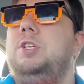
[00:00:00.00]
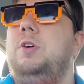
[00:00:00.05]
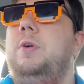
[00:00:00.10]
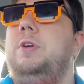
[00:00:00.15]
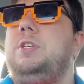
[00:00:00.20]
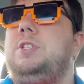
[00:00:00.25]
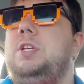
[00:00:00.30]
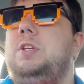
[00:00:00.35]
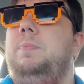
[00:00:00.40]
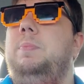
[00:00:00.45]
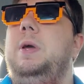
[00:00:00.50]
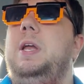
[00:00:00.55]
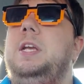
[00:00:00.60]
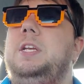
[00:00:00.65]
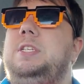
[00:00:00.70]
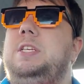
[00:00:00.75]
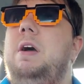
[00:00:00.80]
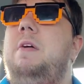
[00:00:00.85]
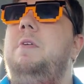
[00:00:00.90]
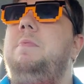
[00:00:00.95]
so he's completing
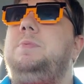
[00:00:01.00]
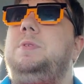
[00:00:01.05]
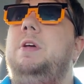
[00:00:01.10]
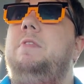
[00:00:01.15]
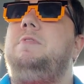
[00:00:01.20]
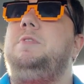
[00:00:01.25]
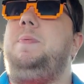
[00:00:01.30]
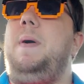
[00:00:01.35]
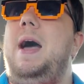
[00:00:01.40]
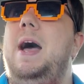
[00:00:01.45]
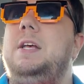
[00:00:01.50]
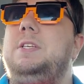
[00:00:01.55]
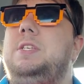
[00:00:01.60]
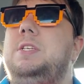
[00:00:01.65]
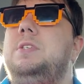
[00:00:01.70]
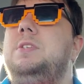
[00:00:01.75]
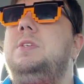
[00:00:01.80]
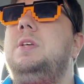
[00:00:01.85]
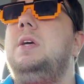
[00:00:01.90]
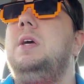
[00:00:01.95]
70% of his
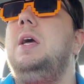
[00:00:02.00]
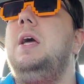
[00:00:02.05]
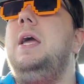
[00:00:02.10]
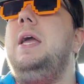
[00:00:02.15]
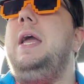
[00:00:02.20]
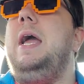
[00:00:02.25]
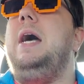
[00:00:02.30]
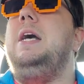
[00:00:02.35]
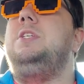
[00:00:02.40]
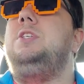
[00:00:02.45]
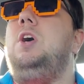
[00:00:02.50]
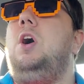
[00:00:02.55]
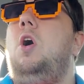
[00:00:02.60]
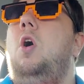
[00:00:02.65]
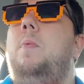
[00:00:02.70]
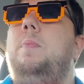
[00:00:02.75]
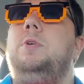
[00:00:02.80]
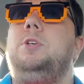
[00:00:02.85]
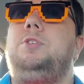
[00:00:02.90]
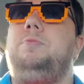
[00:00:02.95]
passes. He has
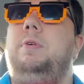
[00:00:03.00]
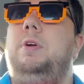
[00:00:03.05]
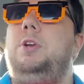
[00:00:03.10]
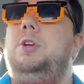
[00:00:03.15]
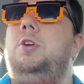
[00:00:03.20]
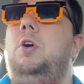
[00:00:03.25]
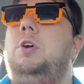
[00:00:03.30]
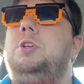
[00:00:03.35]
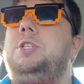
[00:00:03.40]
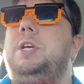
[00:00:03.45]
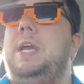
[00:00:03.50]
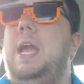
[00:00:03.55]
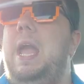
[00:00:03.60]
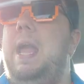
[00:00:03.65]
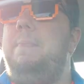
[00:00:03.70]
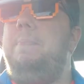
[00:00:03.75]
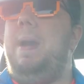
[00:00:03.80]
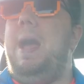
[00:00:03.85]
almost 300 yards a game